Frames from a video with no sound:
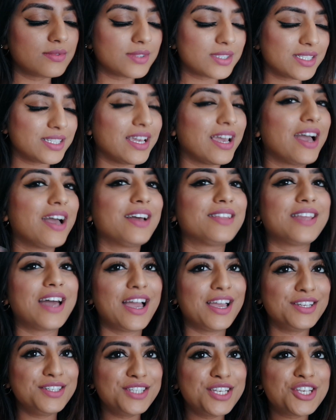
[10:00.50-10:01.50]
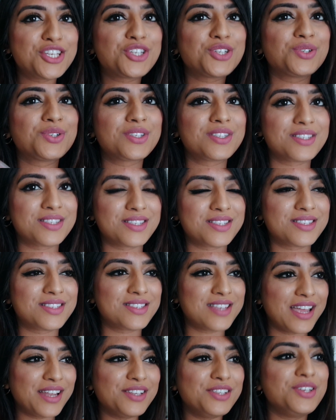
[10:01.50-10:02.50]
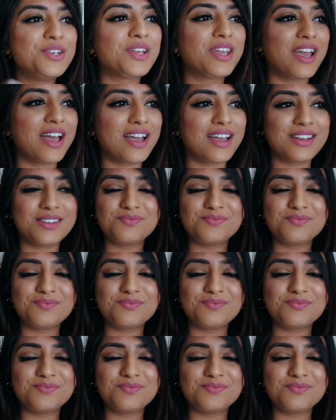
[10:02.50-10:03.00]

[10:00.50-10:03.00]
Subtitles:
yeah, that initial scent you get,